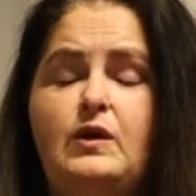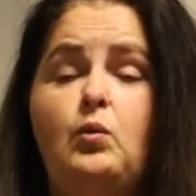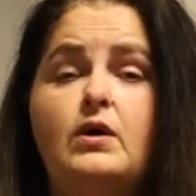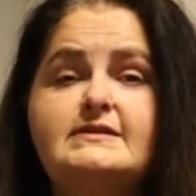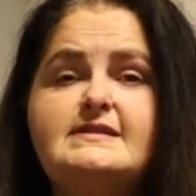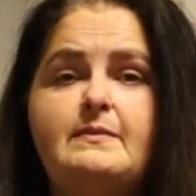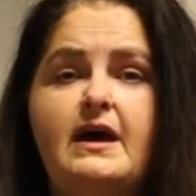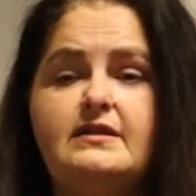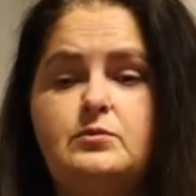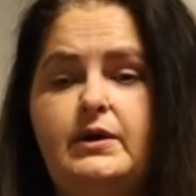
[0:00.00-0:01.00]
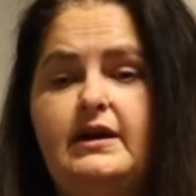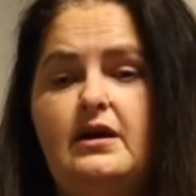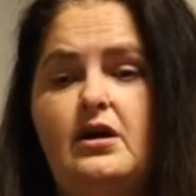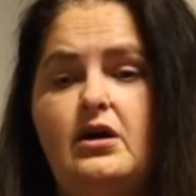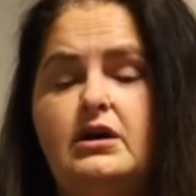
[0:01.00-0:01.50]
once a month we
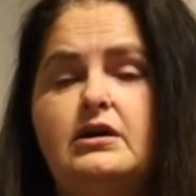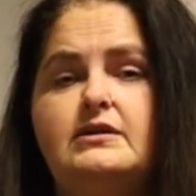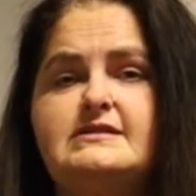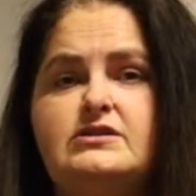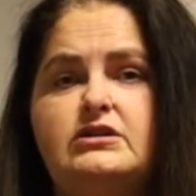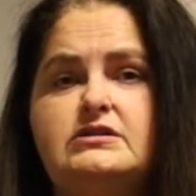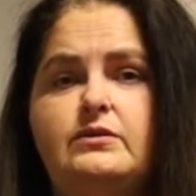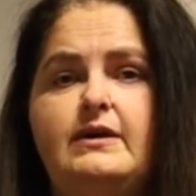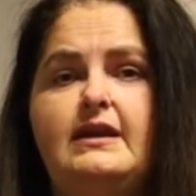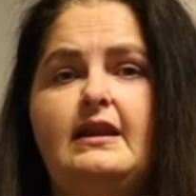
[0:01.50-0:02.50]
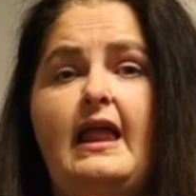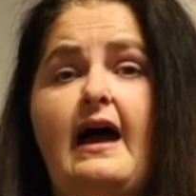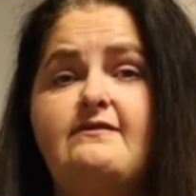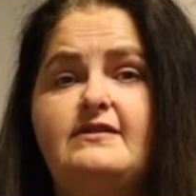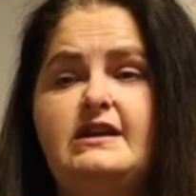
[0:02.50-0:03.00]
are going to start doing
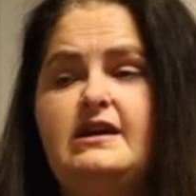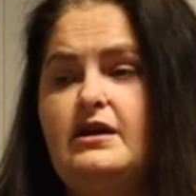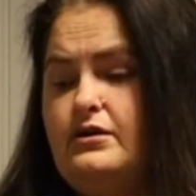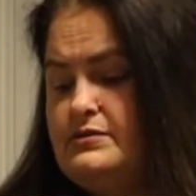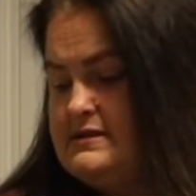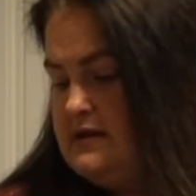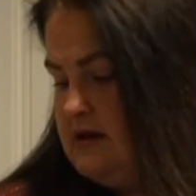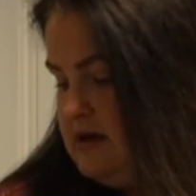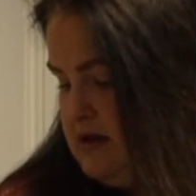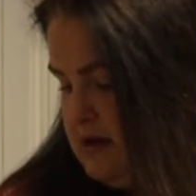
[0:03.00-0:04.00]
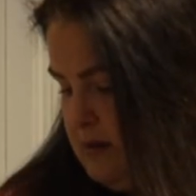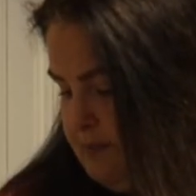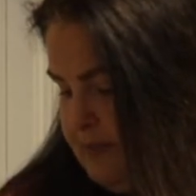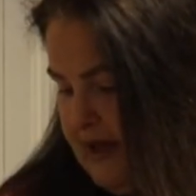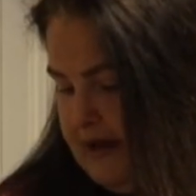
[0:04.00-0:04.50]
live videos.
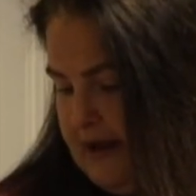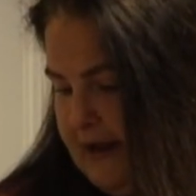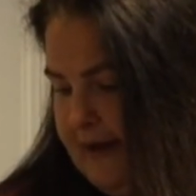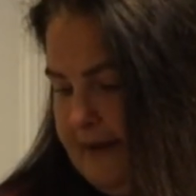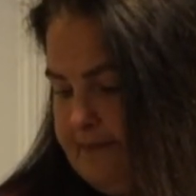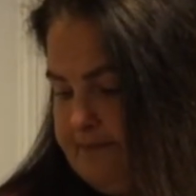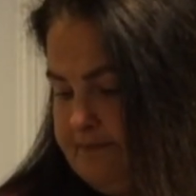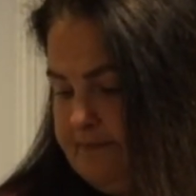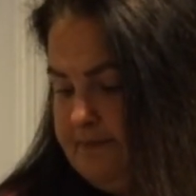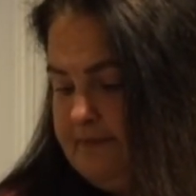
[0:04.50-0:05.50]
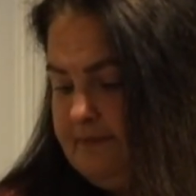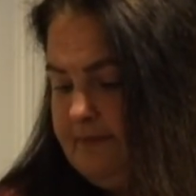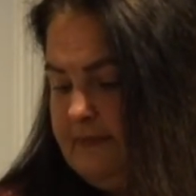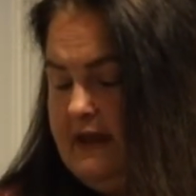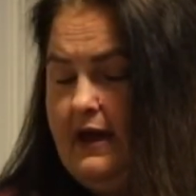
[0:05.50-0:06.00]
But
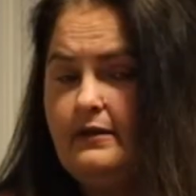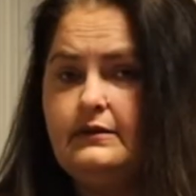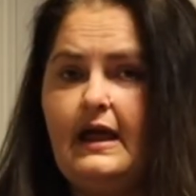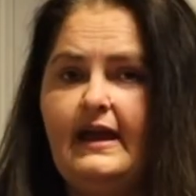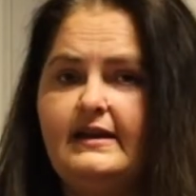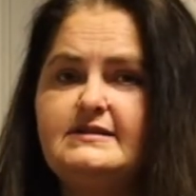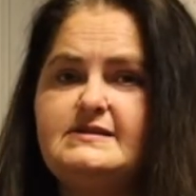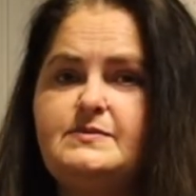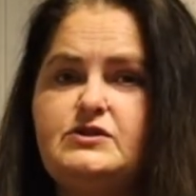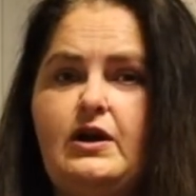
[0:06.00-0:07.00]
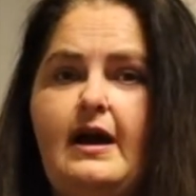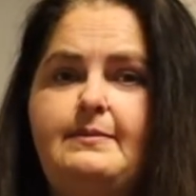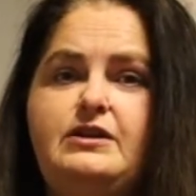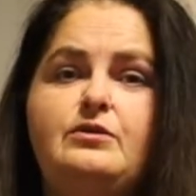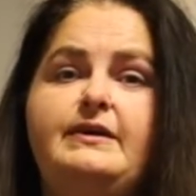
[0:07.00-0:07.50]
yeah, like and subscribe,
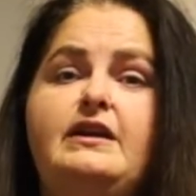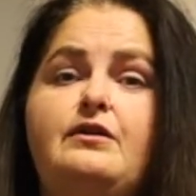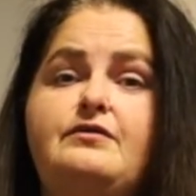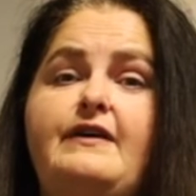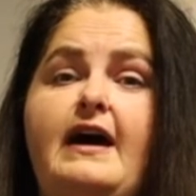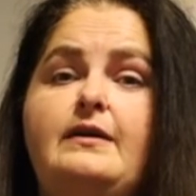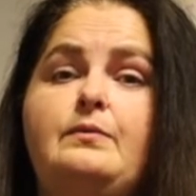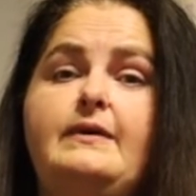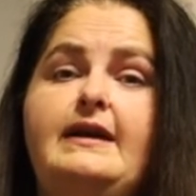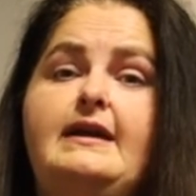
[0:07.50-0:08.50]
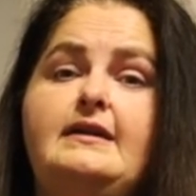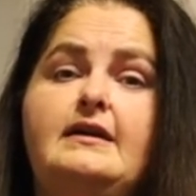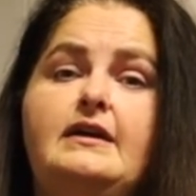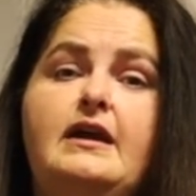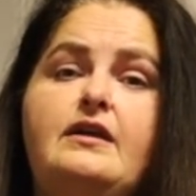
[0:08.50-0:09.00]
and you'll be notified when
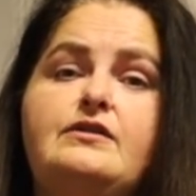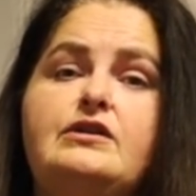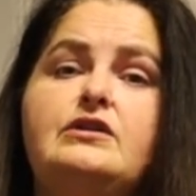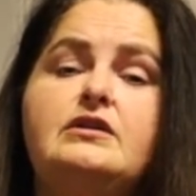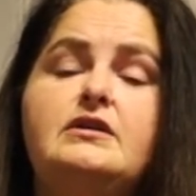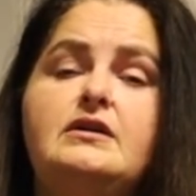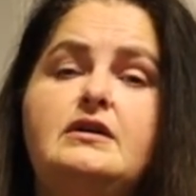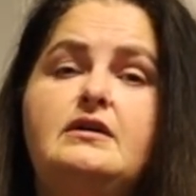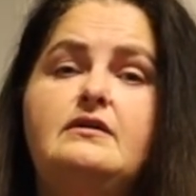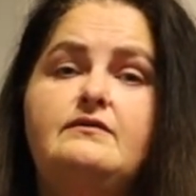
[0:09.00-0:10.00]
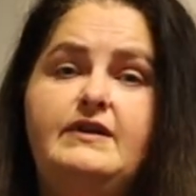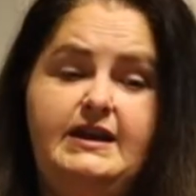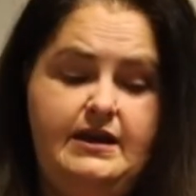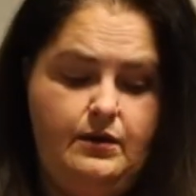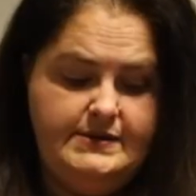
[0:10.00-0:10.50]
another
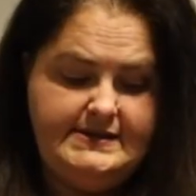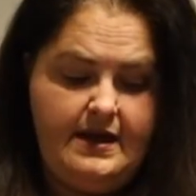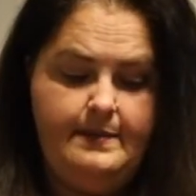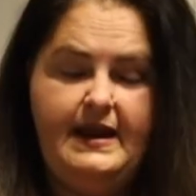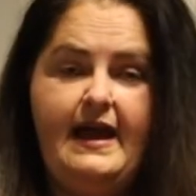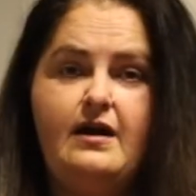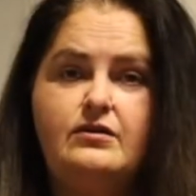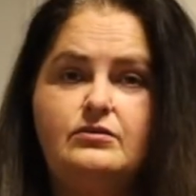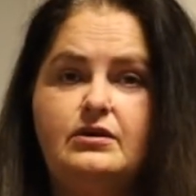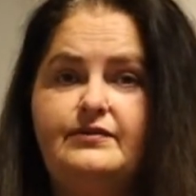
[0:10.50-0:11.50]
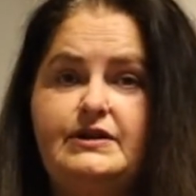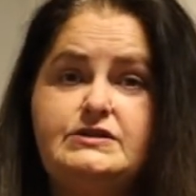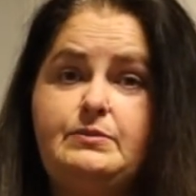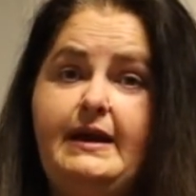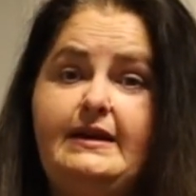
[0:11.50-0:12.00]
video is coming out, or if
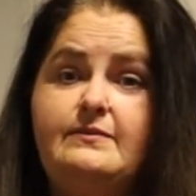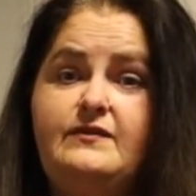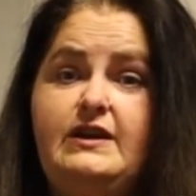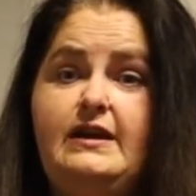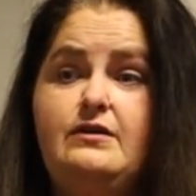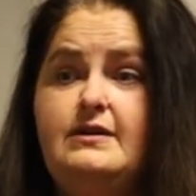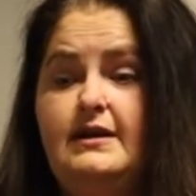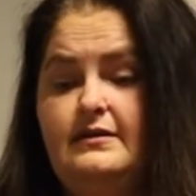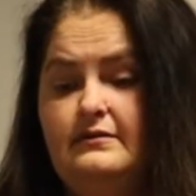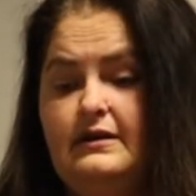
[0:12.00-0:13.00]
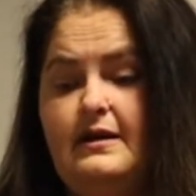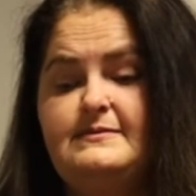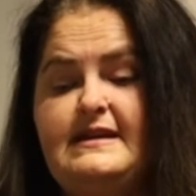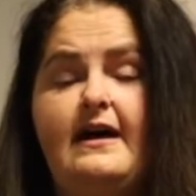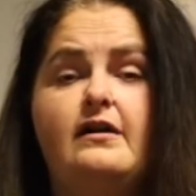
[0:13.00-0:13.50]
there's a random video that
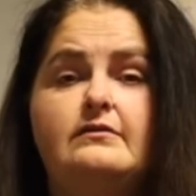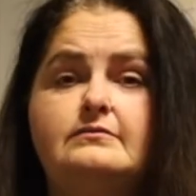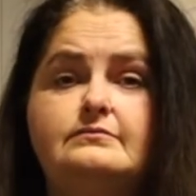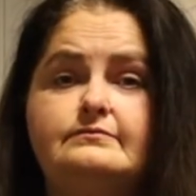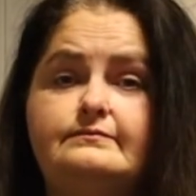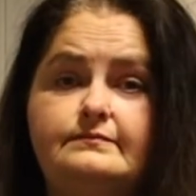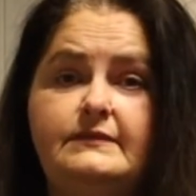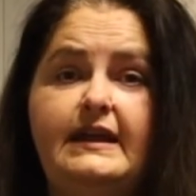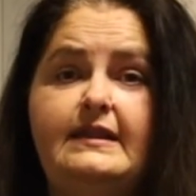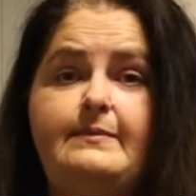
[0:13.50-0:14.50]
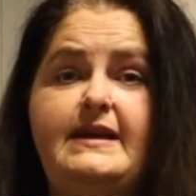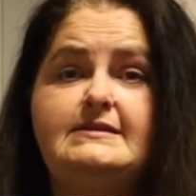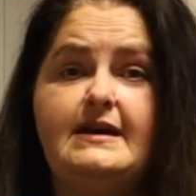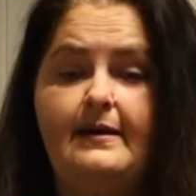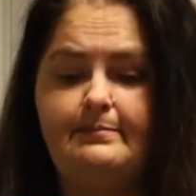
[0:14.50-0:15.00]
comes out in the
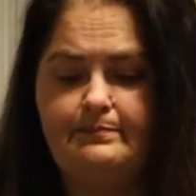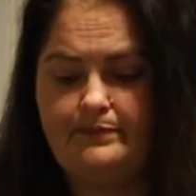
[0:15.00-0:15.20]
meantime.